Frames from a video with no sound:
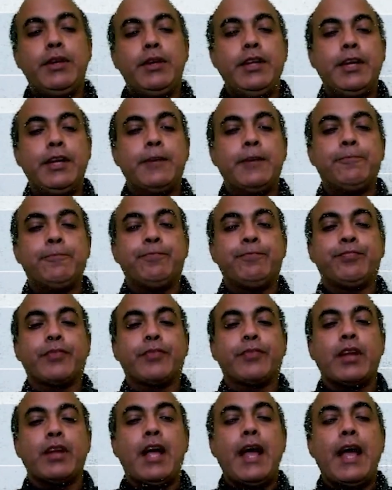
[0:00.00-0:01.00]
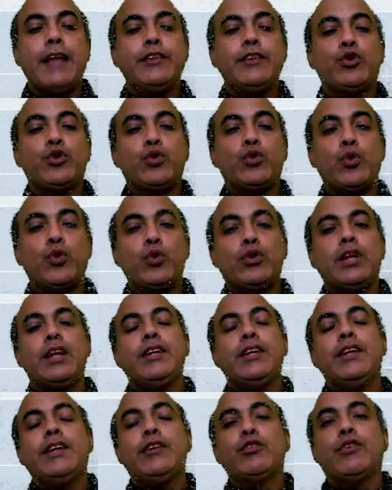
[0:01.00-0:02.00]
And the total degrees of
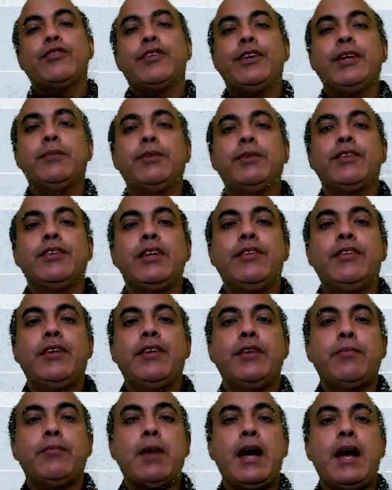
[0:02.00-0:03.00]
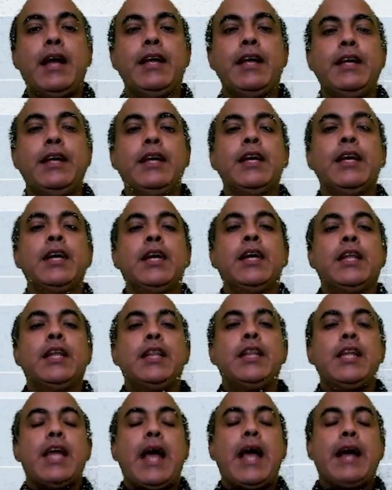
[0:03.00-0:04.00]
freedom is given by the
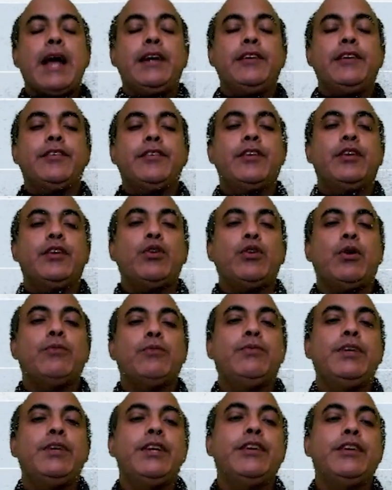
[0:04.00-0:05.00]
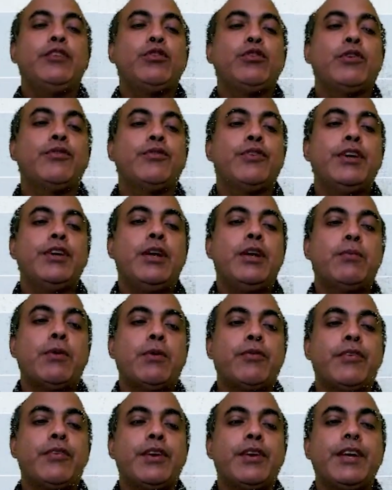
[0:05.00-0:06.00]
addition of degrees of freedom of
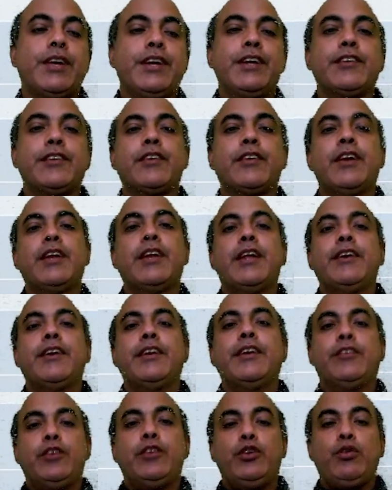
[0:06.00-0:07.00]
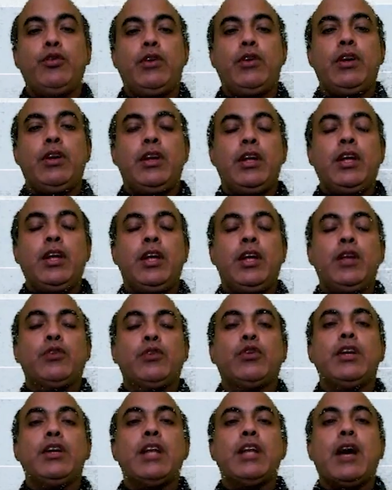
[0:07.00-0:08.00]
regression and residual. So
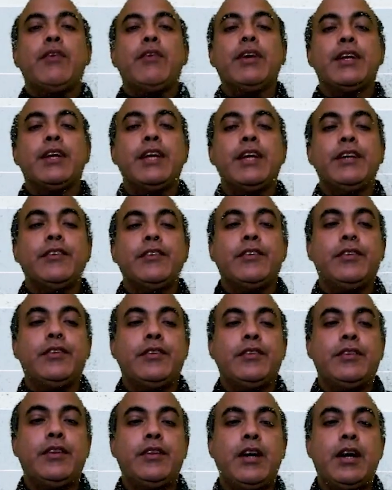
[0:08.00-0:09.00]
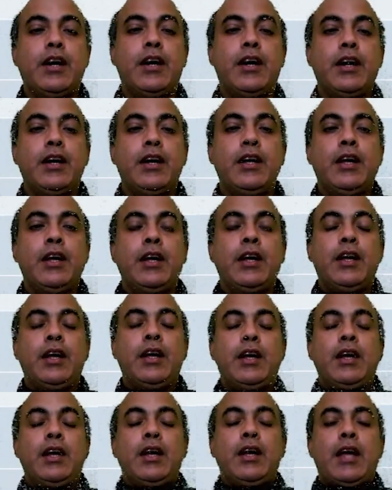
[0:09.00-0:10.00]
in our case, the
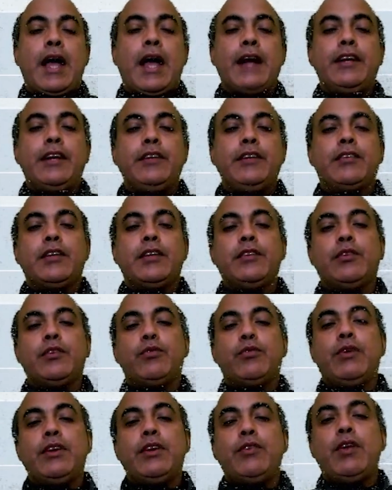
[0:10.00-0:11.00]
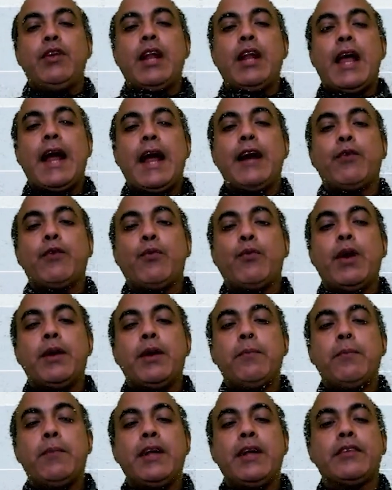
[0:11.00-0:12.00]
additions, when you will add 1
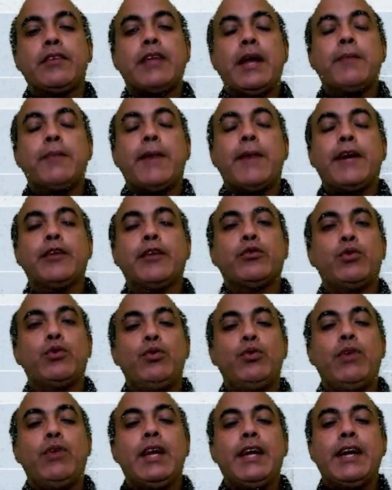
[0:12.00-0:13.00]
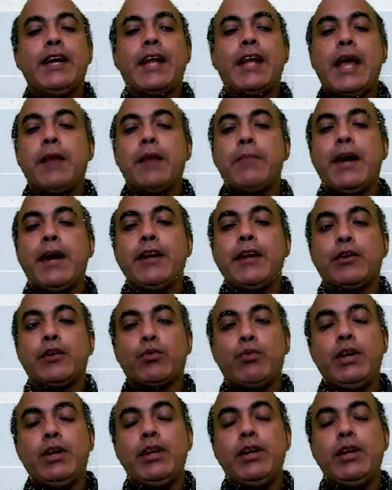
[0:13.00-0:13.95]
plus n minus 2, will get n minus 1.